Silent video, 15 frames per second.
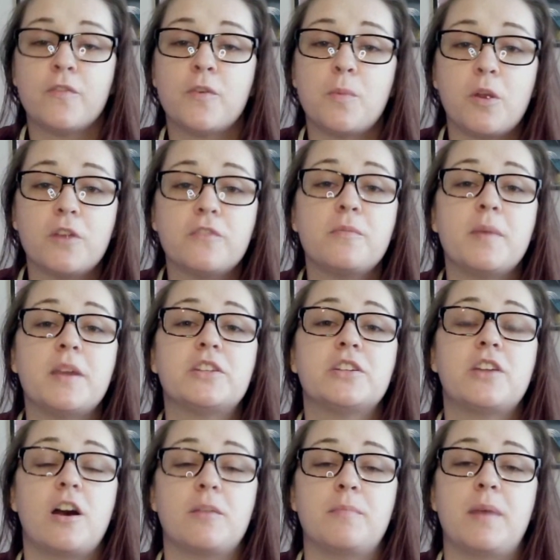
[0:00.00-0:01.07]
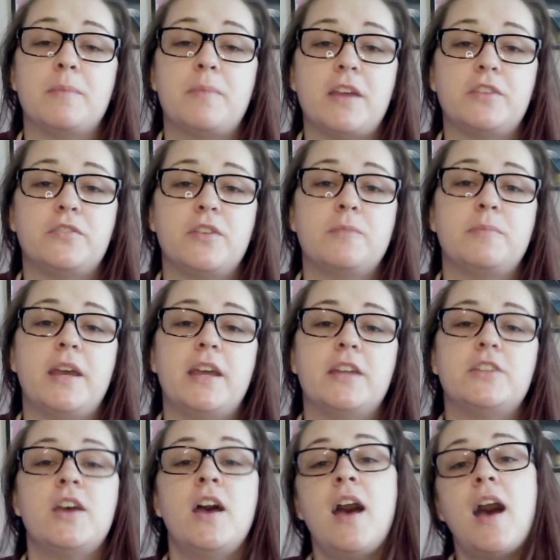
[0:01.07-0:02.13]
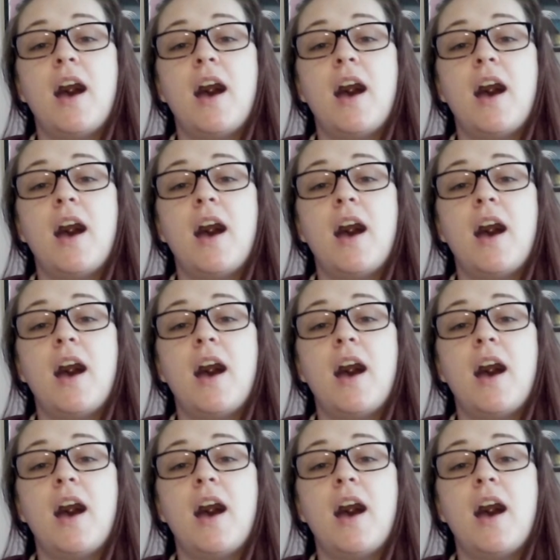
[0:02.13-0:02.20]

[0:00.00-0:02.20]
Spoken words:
For more information on my Patreon page,